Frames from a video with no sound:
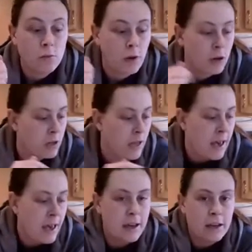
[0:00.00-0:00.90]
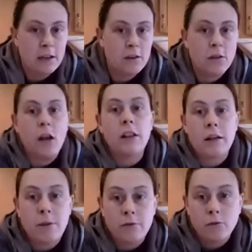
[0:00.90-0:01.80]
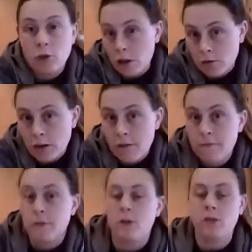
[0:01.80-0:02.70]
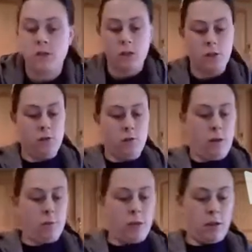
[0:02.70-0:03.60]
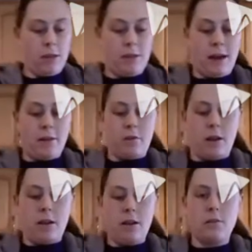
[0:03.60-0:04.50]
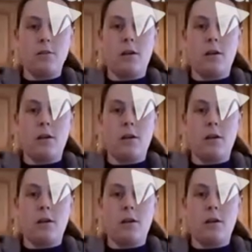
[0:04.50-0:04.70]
I'll add my food coloring in first. So I'm going to get that ready.